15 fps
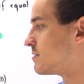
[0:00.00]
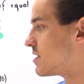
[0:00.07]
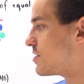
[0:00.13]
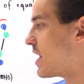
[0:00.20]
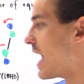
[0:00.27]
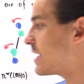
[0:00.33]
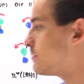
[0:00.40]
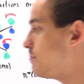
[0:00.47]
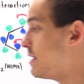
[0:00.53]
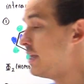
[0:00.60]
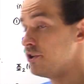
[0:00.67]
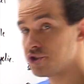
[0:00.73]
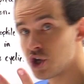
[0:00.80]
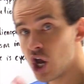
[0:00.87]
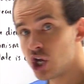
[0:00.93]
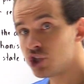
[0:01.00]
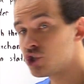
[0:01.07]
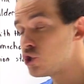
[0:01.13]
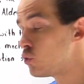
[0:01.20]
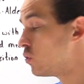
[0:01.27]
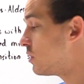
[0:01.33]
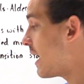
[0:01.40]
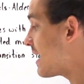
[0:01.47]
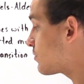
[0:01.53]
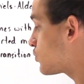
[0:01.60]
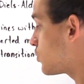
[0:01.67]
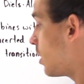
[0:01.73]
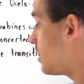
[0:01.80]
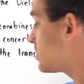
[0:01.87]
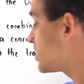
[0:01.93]
so that means two two
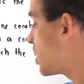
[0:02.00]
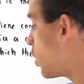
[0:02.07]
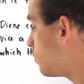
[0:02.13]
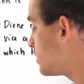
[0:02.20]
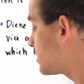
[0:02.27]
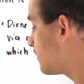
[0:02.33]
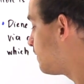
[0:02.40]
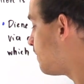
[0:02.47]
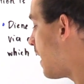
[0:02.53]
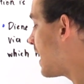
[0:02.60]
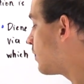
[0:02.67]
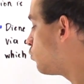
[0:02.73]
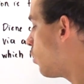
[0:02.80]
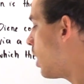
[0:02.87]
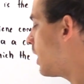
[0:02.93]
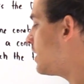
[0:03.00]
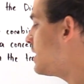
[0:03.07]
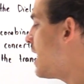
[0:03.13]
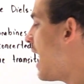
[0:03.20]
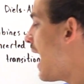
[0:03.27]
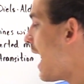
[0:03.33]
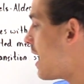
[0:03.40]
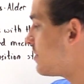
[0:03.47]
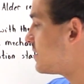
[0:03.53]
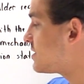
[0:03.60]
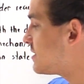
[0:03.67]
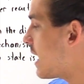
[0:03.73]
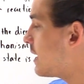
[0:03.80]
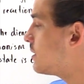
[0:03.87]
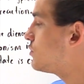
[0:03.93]
electrons go into phi 1 and the
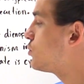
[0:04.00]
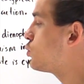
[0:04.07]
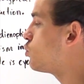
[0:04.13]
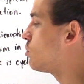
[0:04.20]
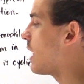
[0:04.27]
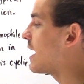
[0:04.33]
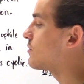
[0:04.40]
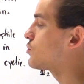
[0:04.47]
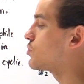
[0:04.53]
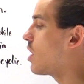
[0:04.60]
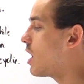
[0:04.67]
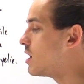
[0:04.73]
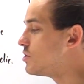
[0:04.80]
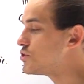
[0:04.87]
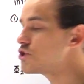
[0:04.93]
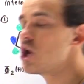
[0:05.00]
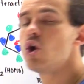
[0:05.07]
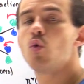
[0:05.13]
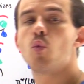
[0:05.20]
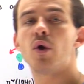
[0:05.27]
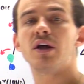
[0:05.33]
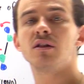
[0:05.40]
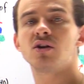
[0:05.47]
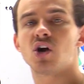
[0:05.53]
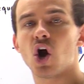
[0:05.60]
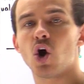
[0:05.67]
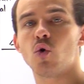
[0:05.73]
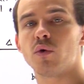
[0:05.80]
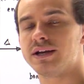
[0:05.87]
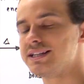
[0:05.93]
second two electrons will go